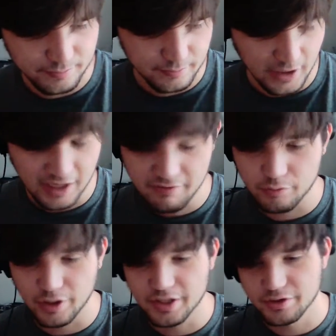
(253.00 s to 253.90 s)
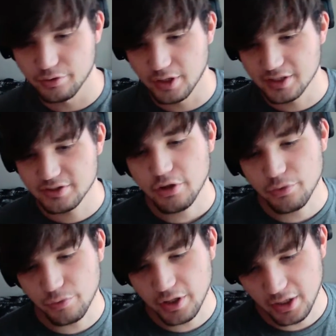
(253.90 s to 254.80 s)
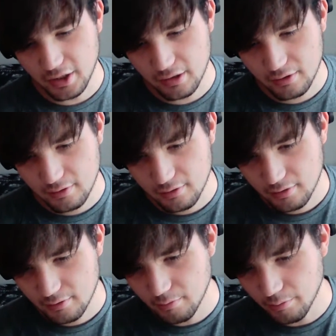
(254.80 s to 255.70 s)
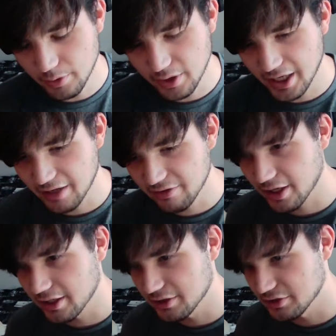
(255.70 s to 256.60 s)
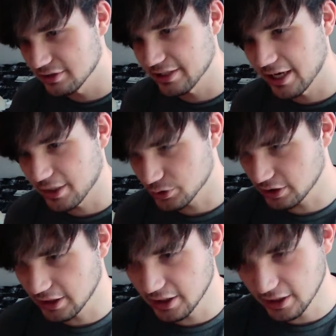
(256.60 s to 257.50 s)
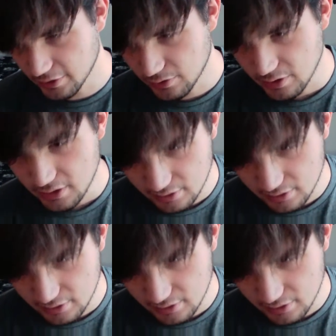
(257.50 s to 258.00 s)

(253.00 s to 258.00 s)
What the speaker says: I haven't read Dune. I started reading it, but I haven't gotten a chance to actually get into it.